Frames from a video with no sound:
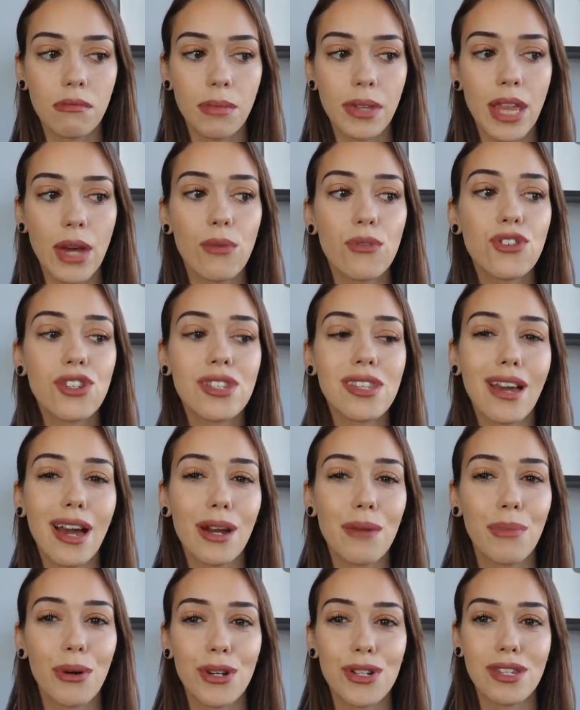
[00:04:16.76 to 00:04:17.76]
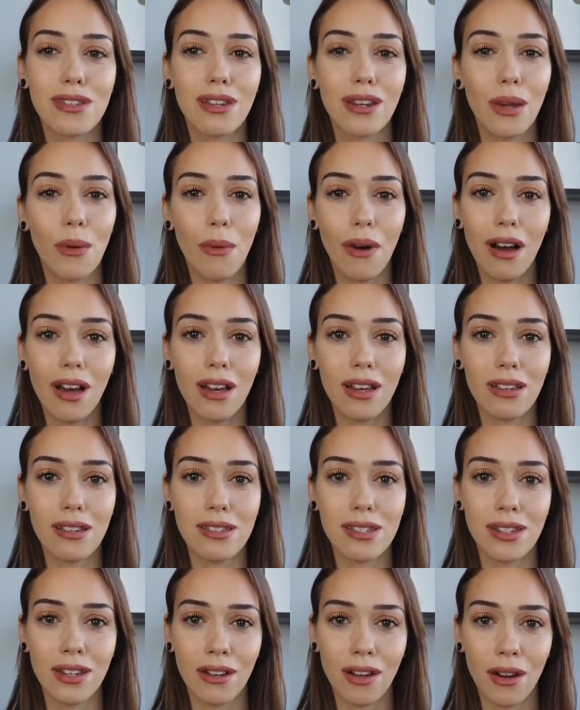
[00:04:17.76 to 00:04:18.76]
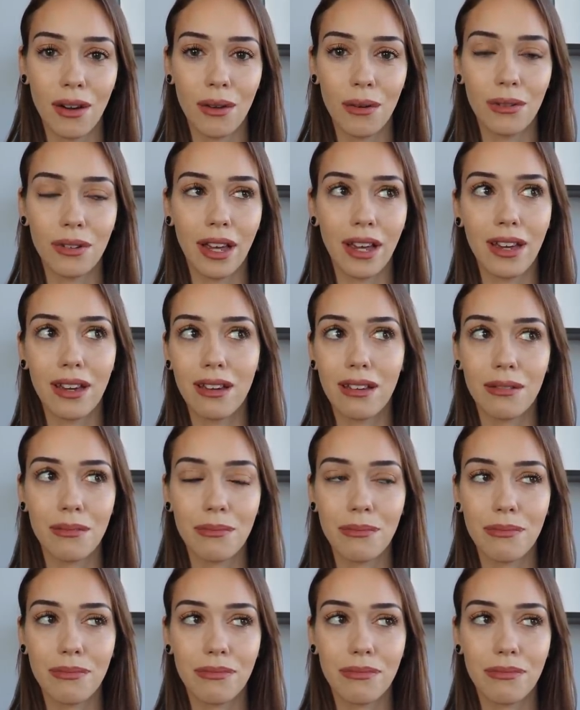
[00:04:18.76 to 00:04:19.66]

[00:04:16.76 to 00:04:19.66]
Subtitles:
that was just the kind of person that he was, you know, like